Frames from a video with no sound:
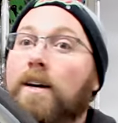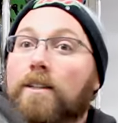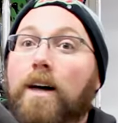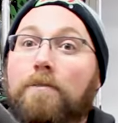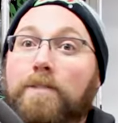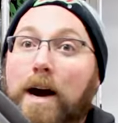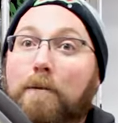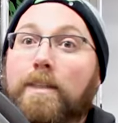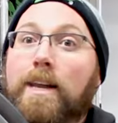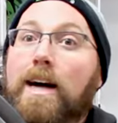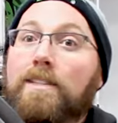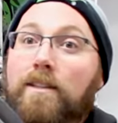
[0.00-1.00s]
Love chatting with
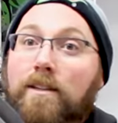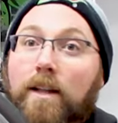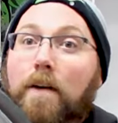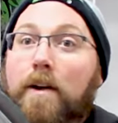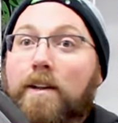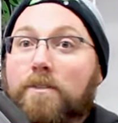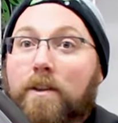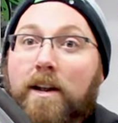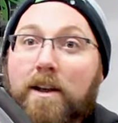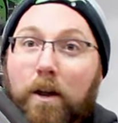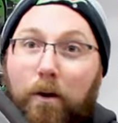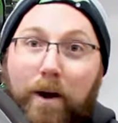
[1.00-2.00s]
you guys. Love answering
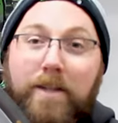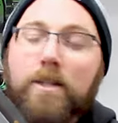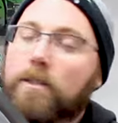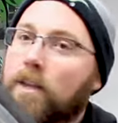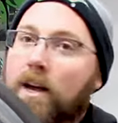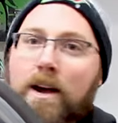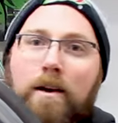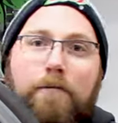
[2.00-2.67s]
any of your questions.